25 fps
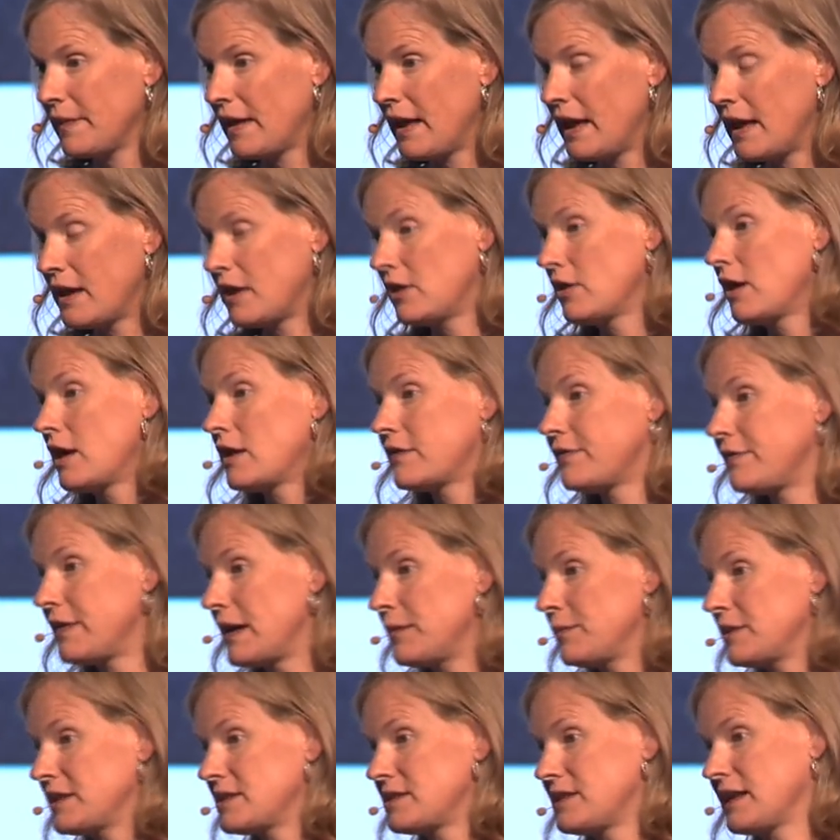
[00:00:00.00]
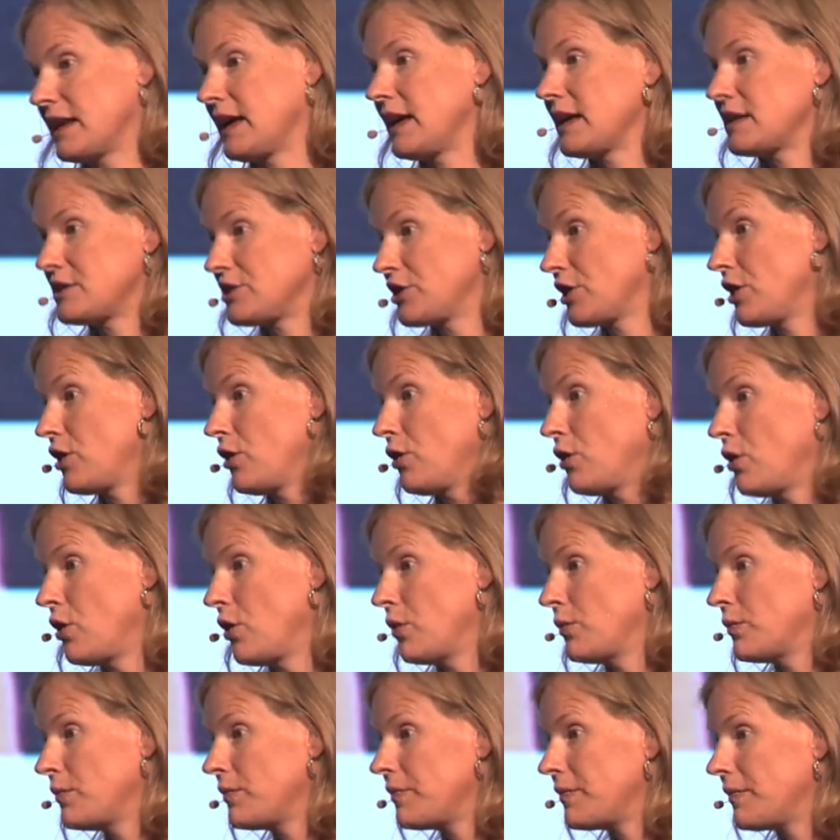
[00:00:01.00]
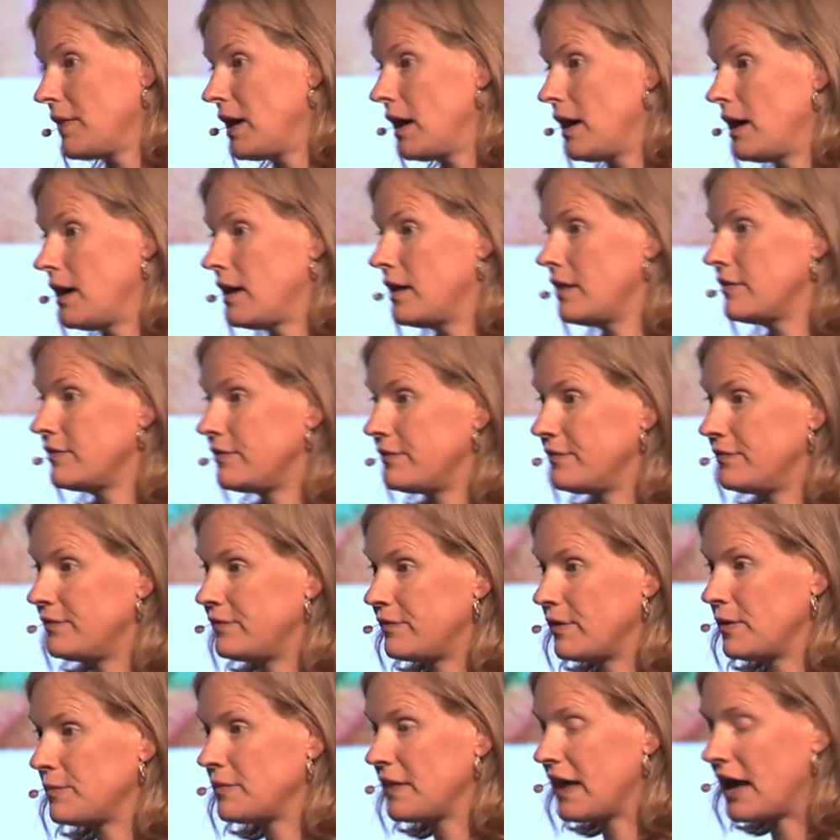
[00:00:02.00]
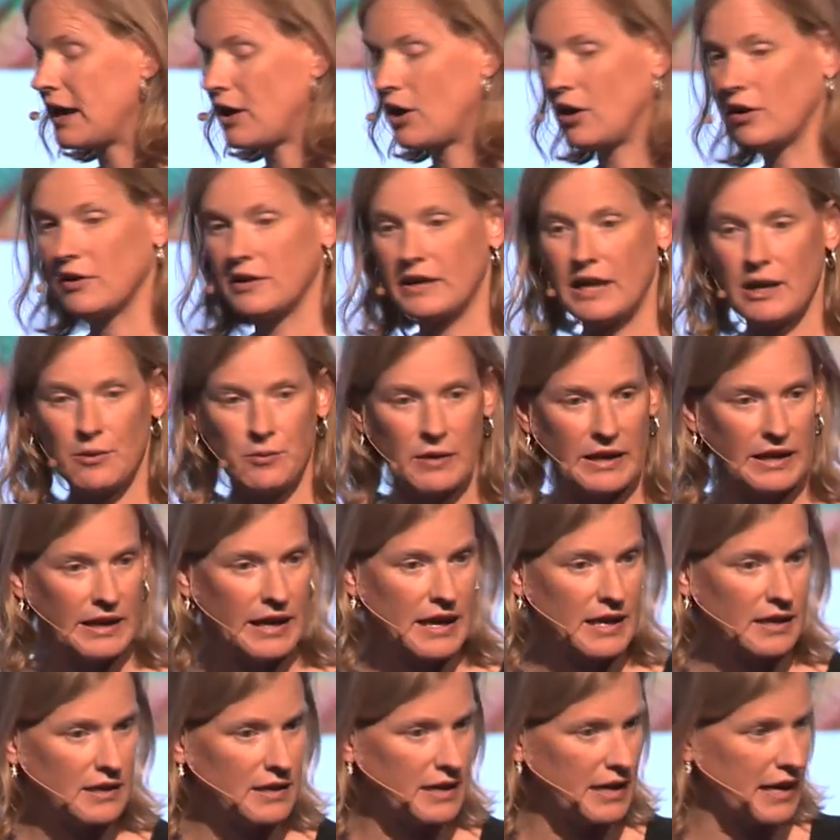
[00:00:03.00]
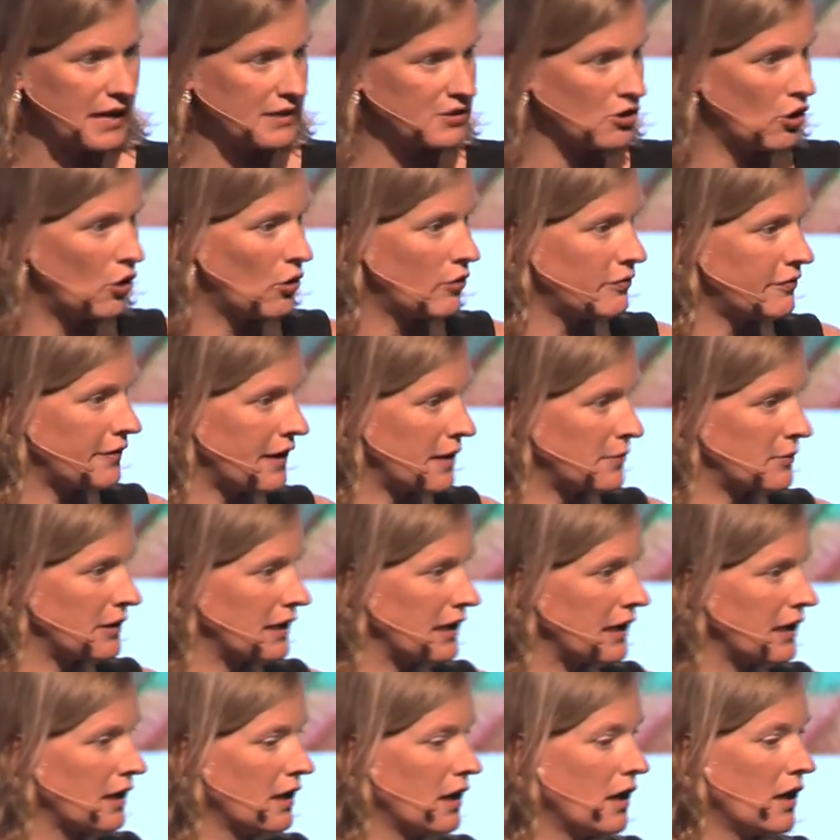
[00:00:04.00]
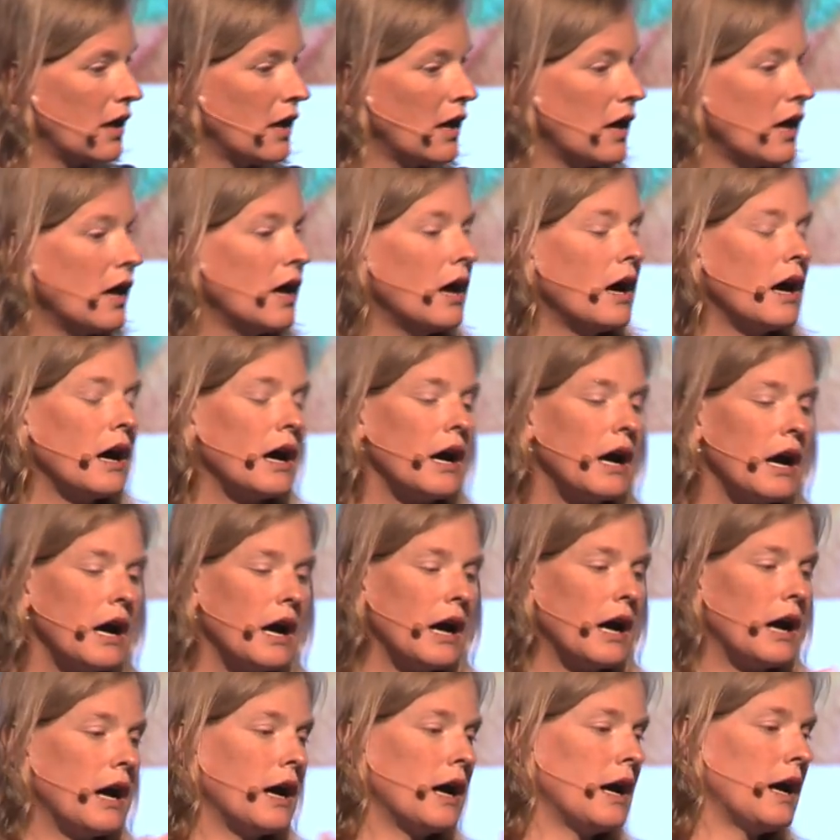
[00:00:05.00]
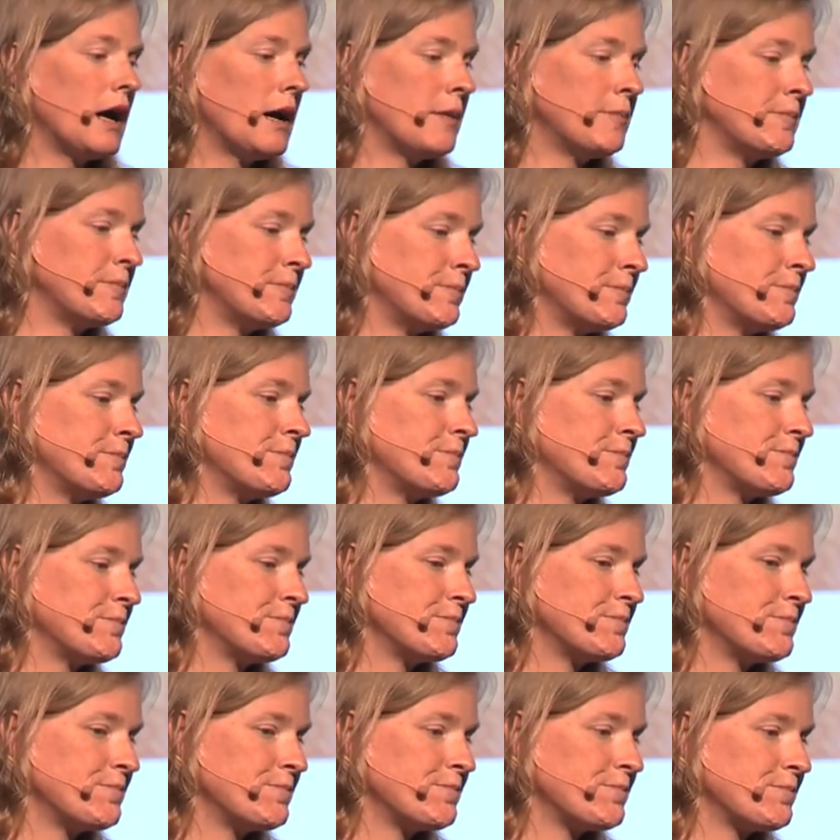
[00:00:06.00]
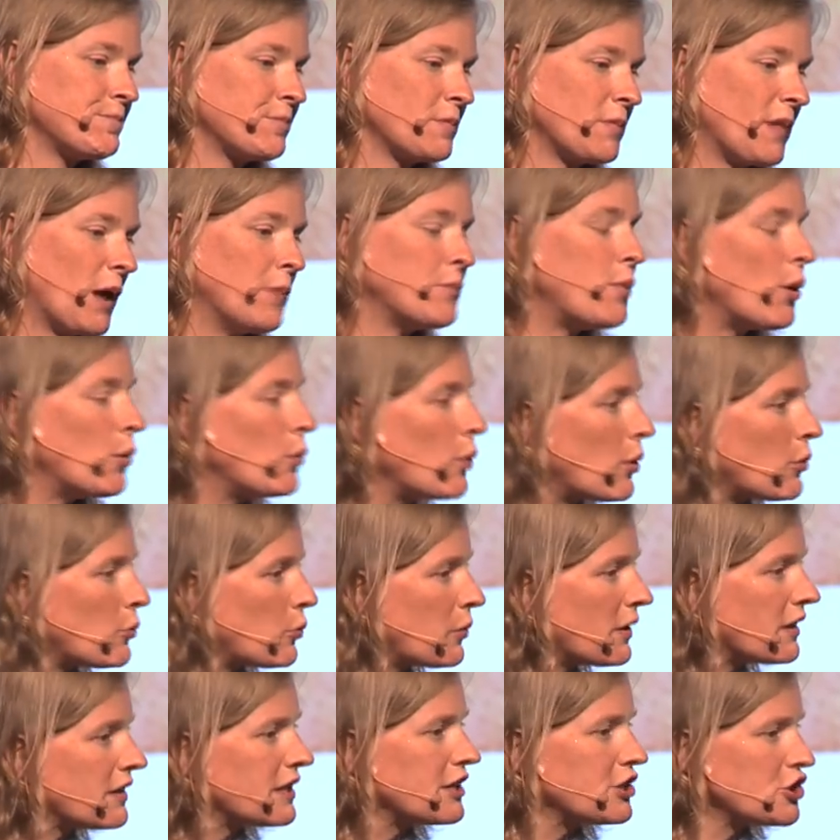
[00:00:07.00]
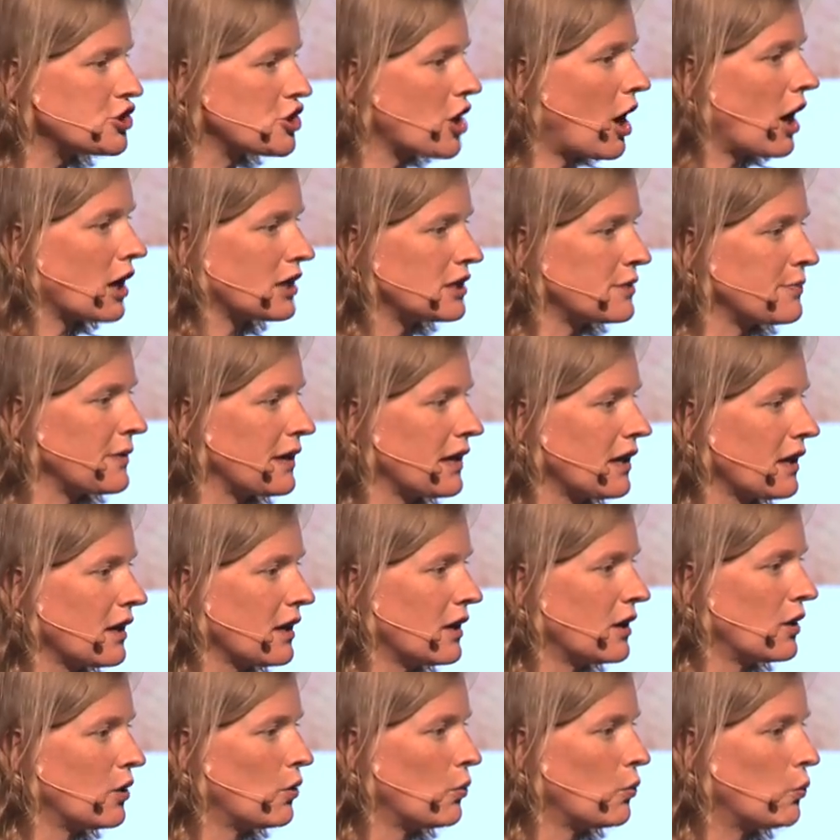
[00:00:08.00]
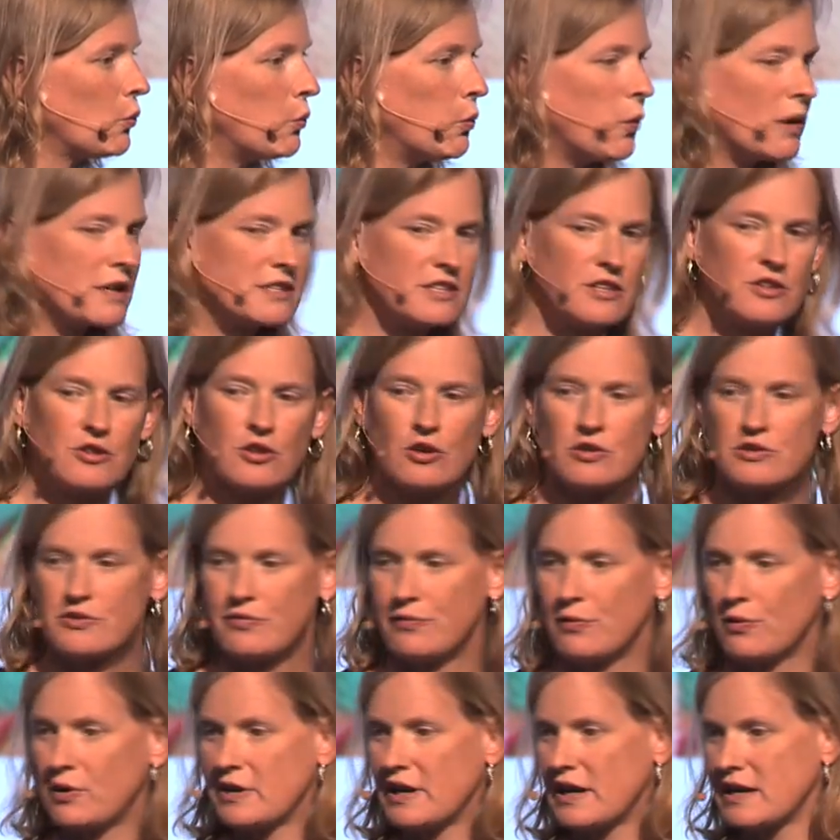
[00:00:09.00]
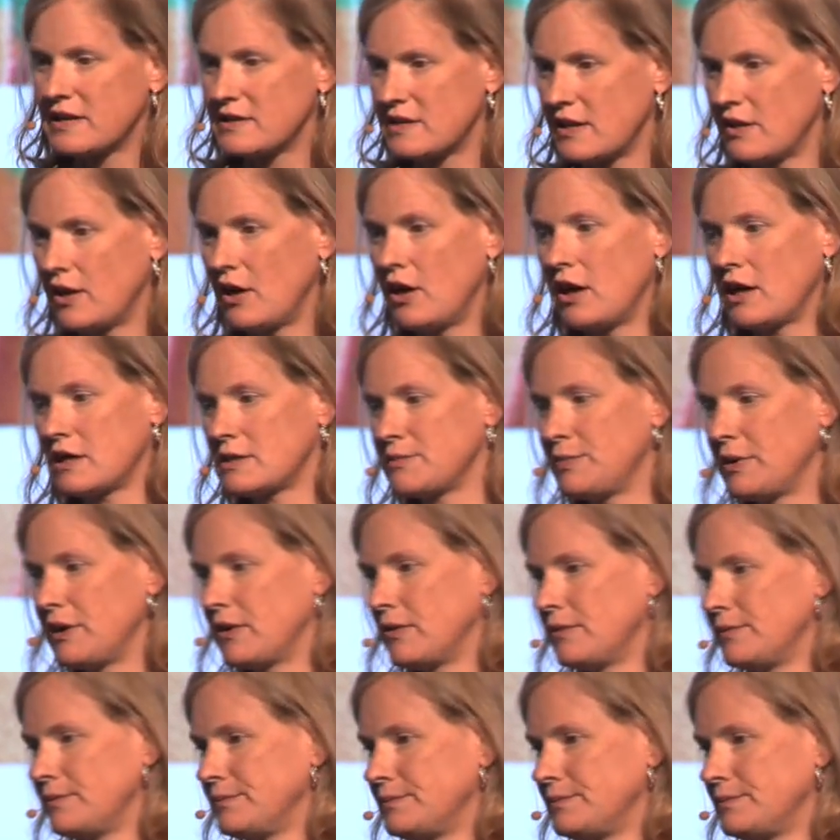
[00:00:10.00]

And a lot of families didn't get to go home uh, from that holiday weekend as a whole family. Um, but what really shocked me wasn't those four days in the hospital,